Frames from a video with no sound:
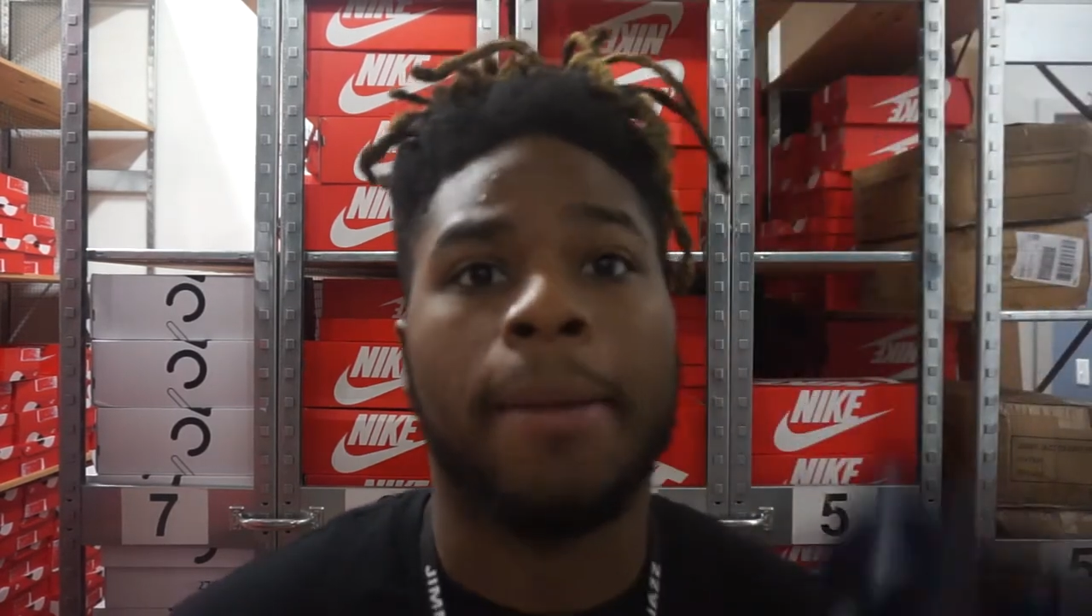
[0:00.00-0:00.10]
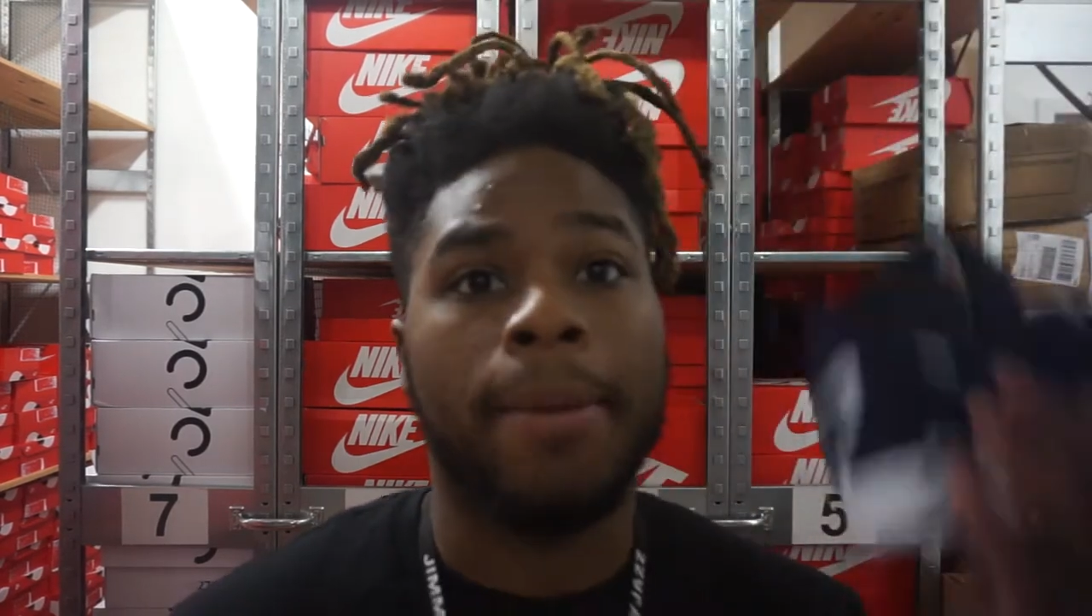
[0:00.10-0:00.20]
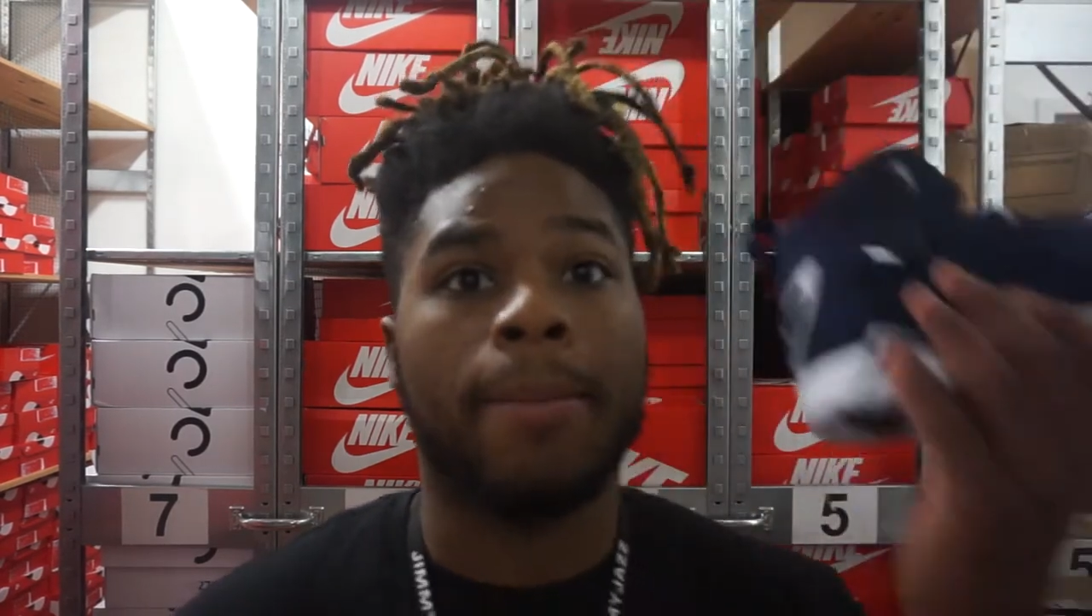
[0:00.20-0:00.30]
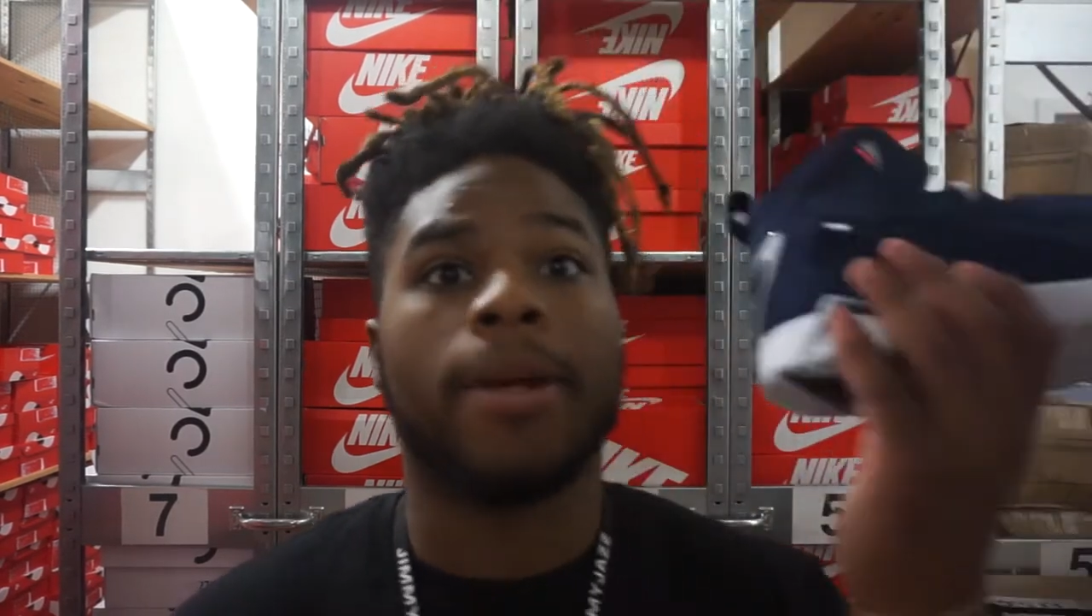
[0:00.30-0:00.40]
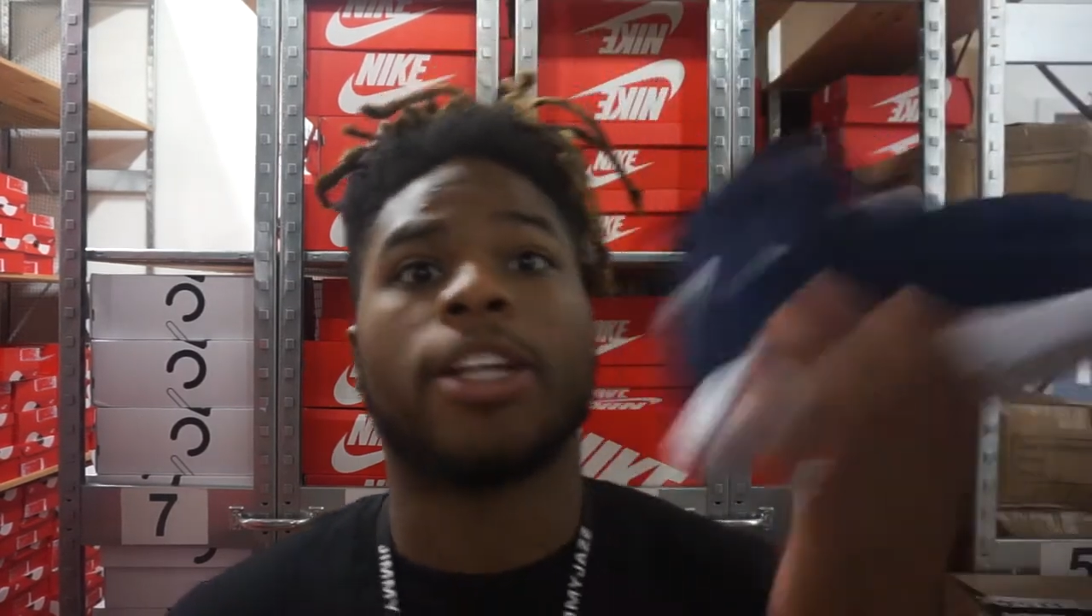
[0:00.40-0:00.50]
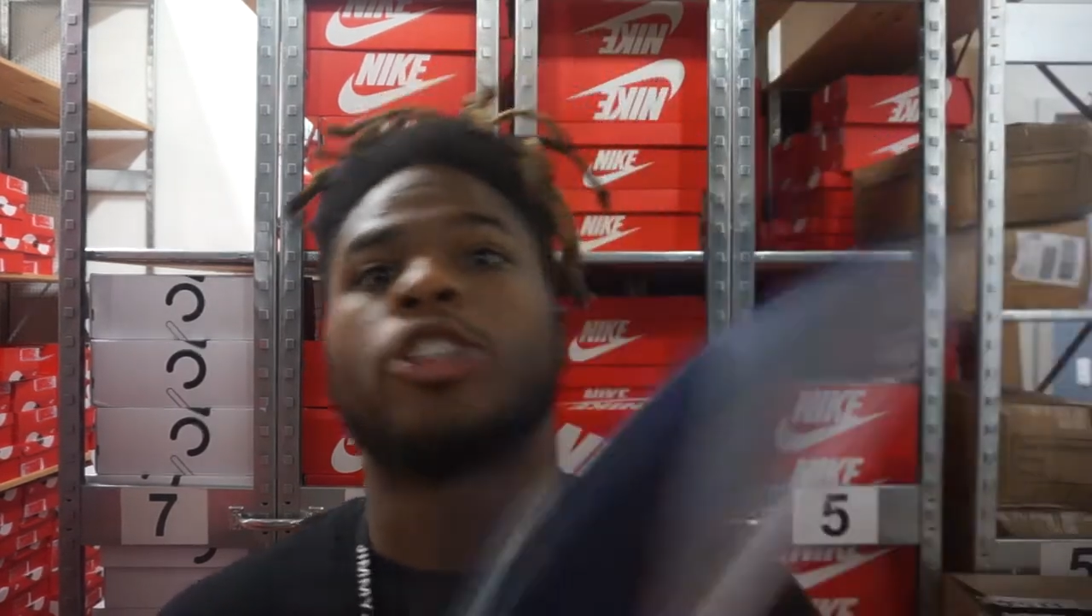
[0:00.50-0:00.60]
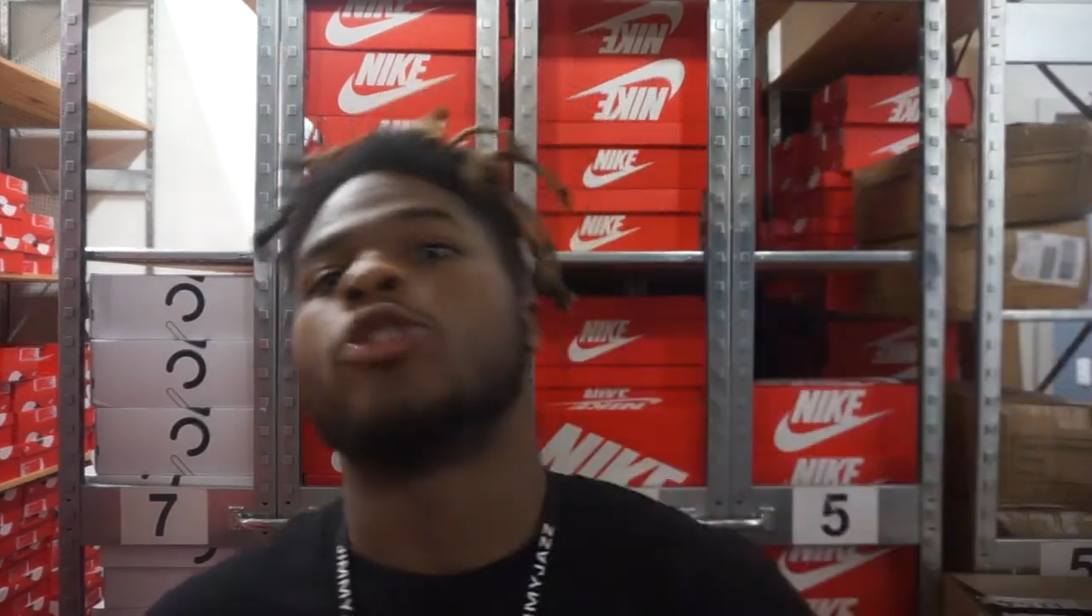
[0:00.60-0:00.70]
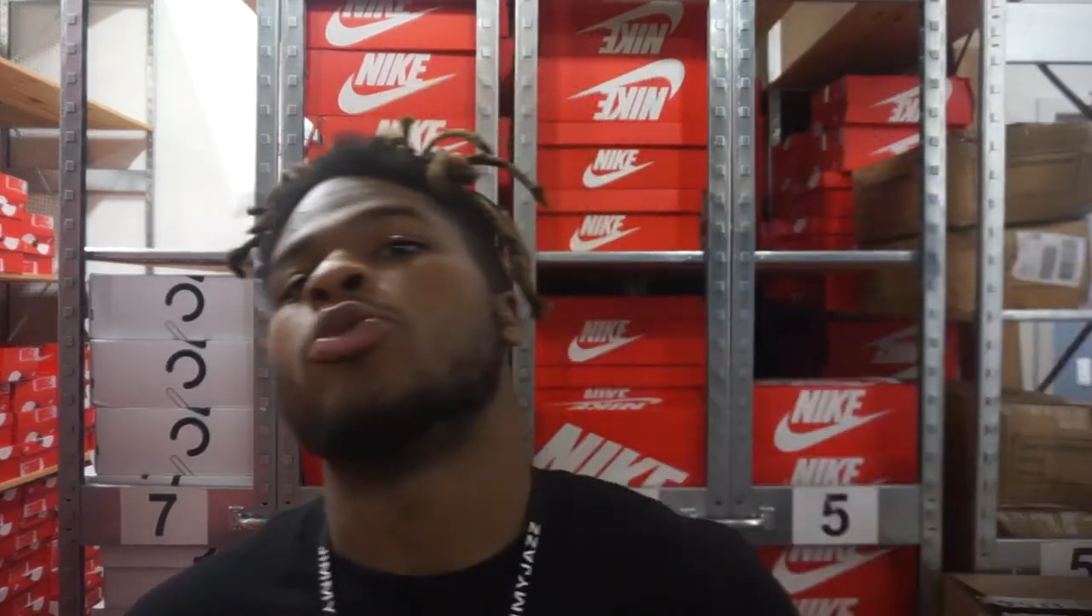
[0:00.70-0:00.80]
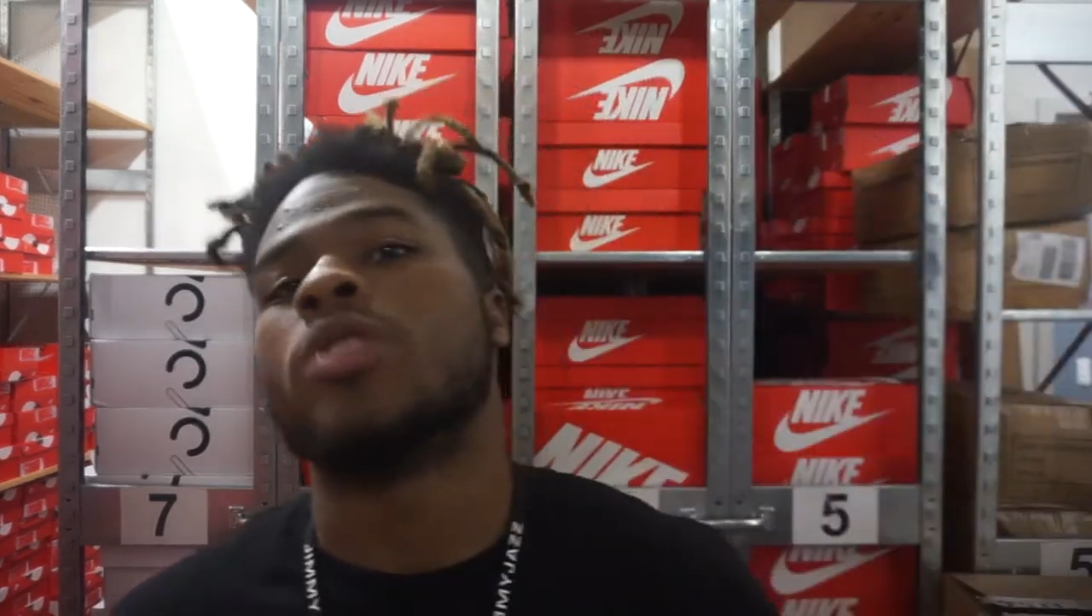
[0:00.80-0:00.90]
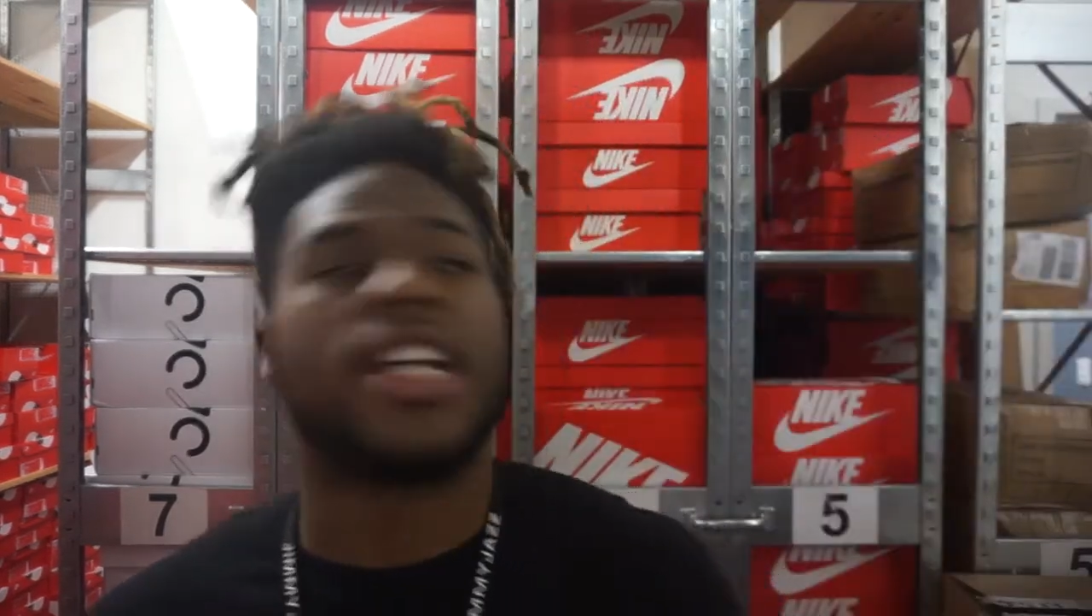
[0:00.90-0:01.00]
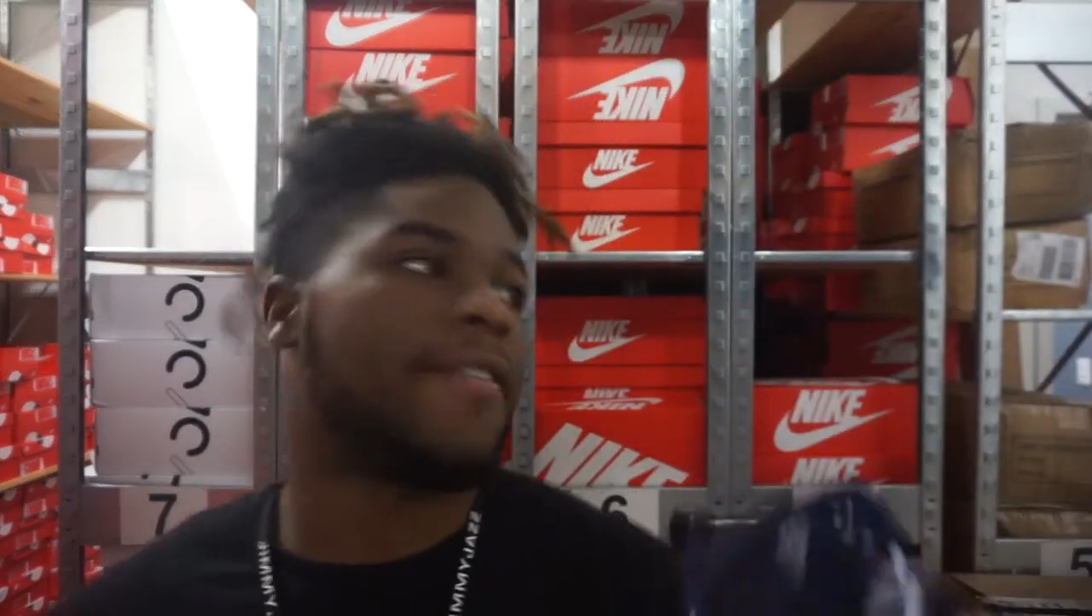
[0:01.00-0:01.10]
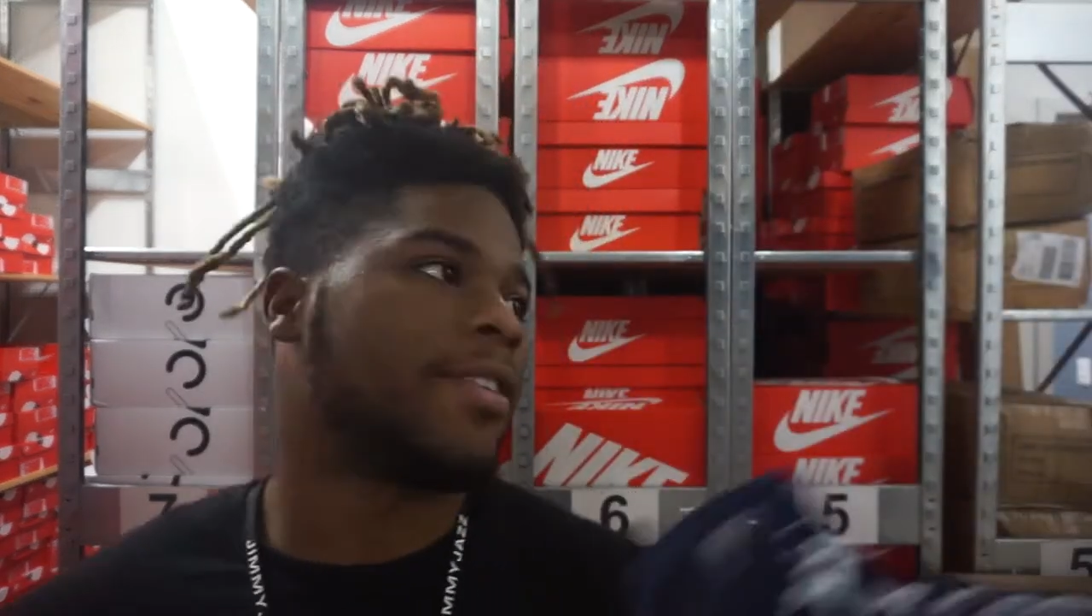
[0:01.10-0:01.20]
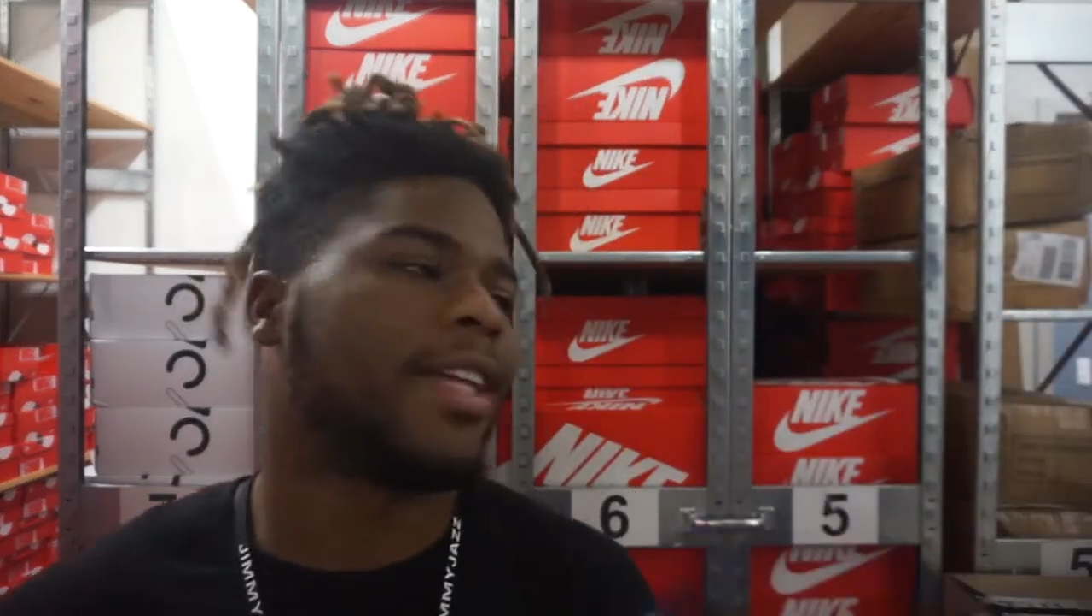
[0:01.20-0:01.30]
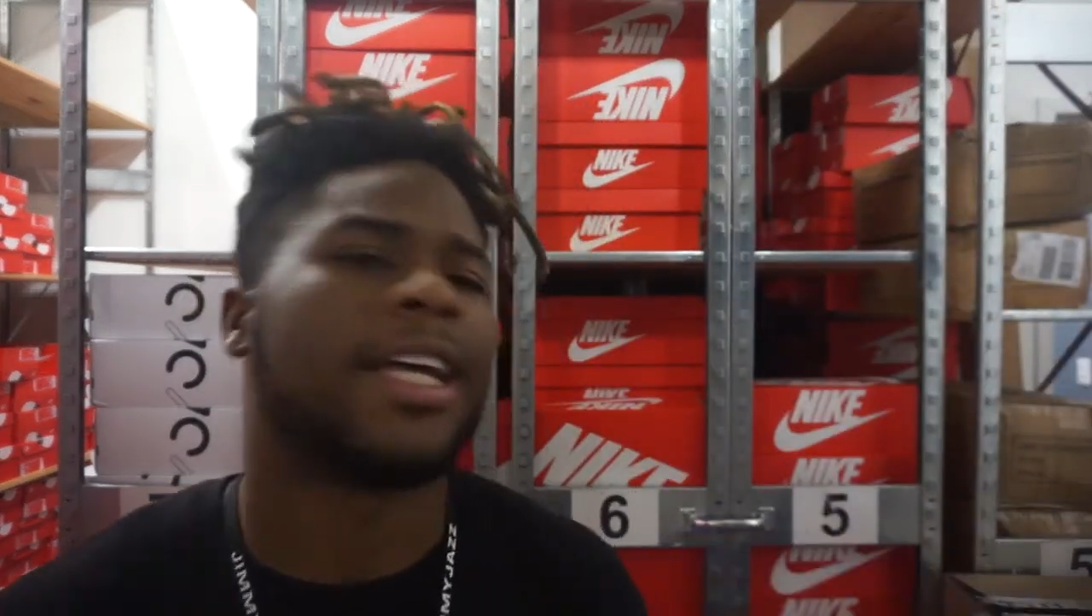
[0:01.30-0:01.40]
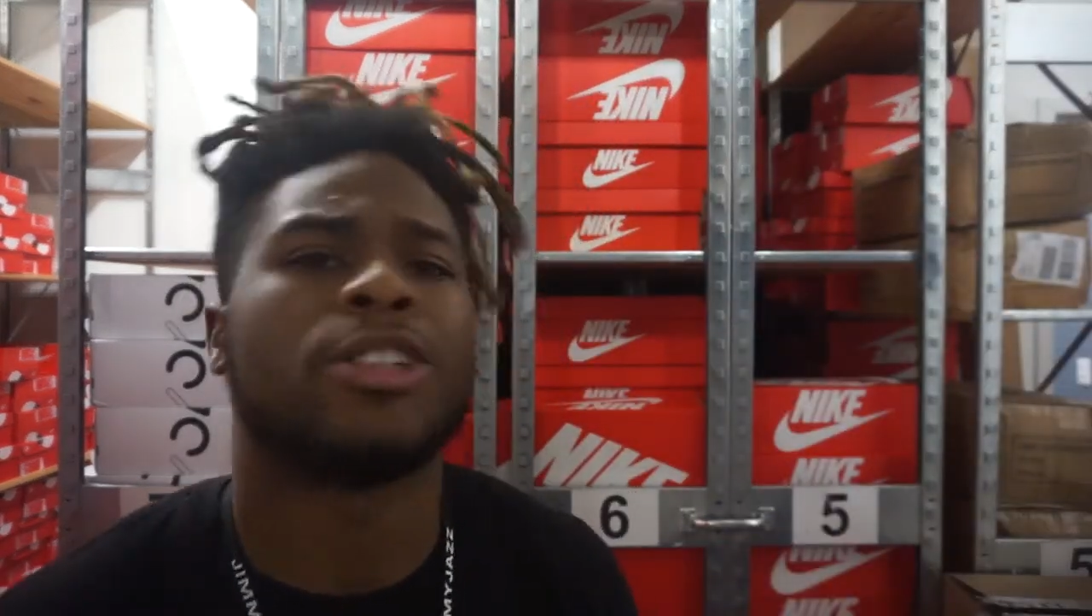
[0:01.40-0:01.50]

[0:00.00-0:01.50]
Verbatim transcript: get people their shoes and everything.